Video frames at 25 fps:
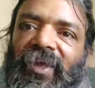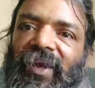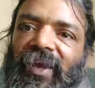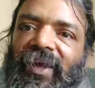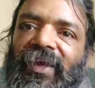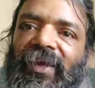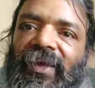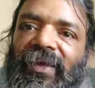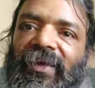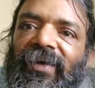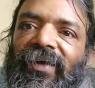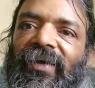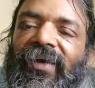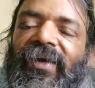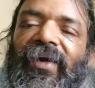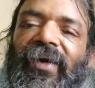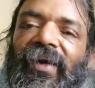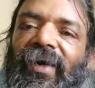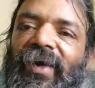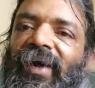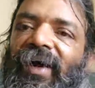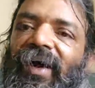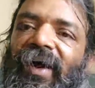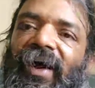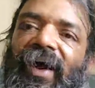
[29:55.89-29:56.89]
3
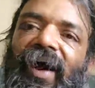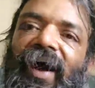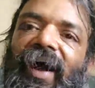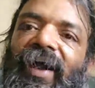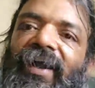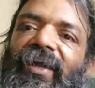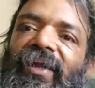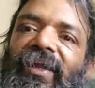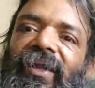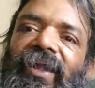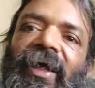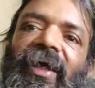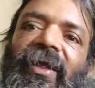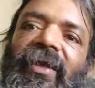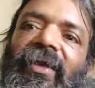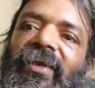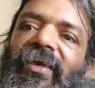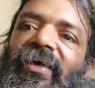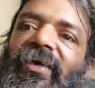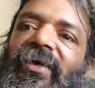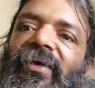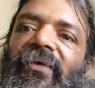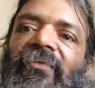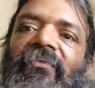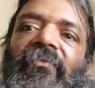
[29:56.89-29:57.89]
and
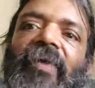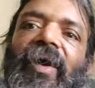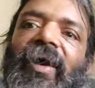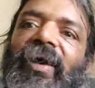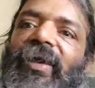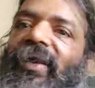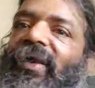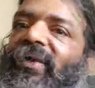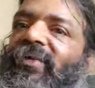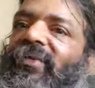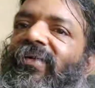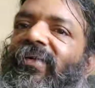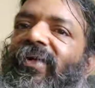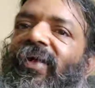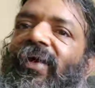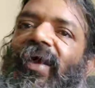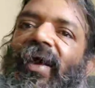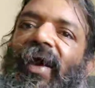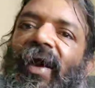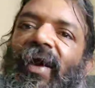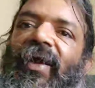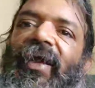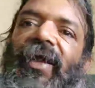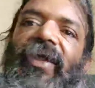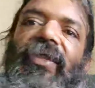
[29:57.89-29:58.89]
then minus
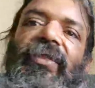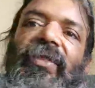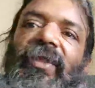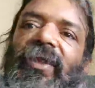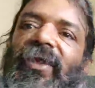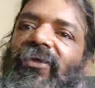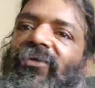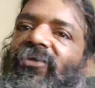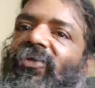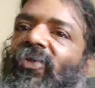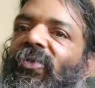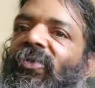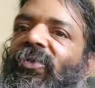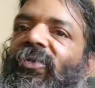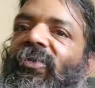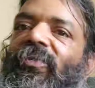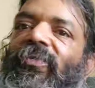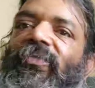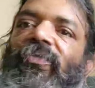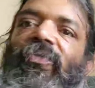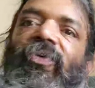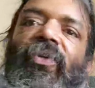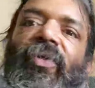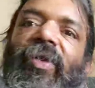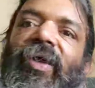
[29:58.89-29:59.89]
again 3. So
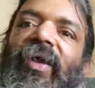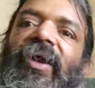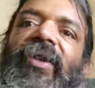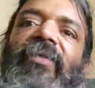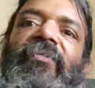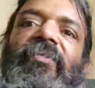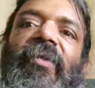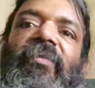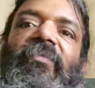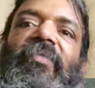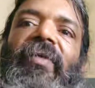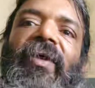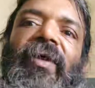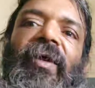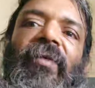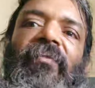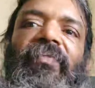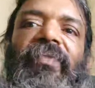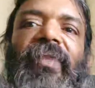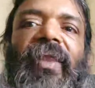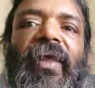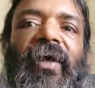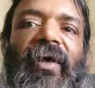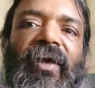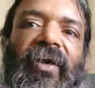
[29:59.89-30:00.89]
full it will
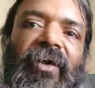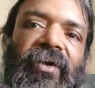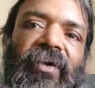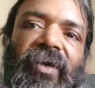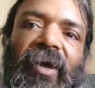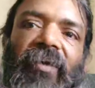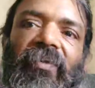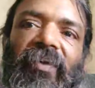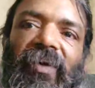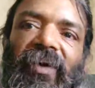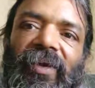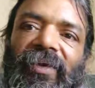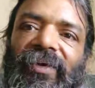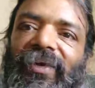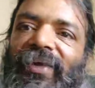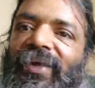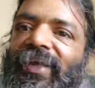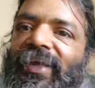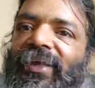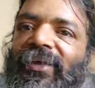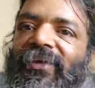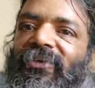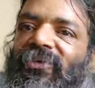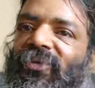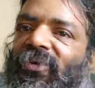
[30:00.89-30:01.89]
become double.
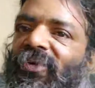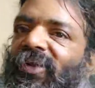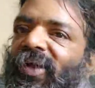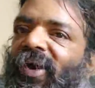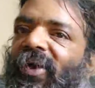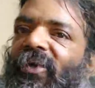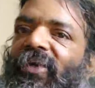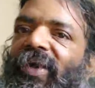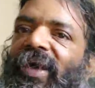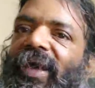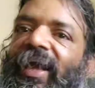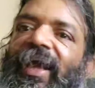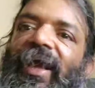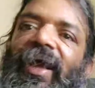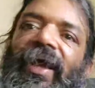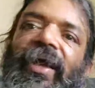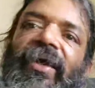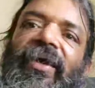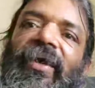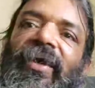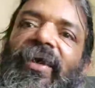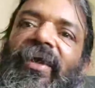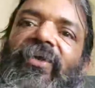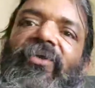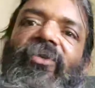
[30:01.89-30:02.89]
So now
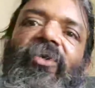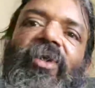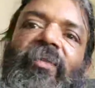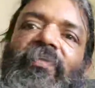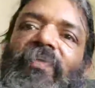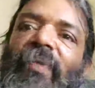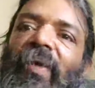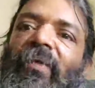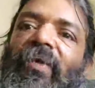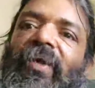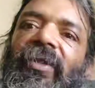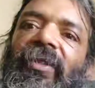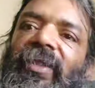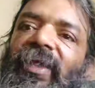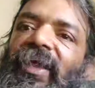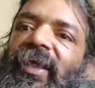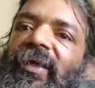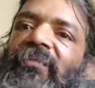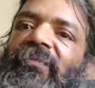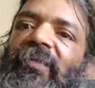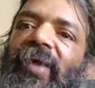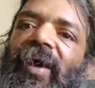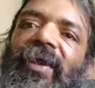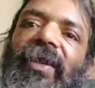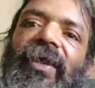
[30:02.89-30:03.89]
a to the power
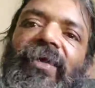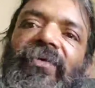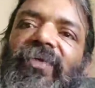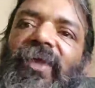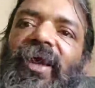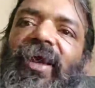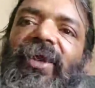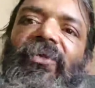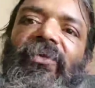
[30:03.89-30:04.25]
3 minus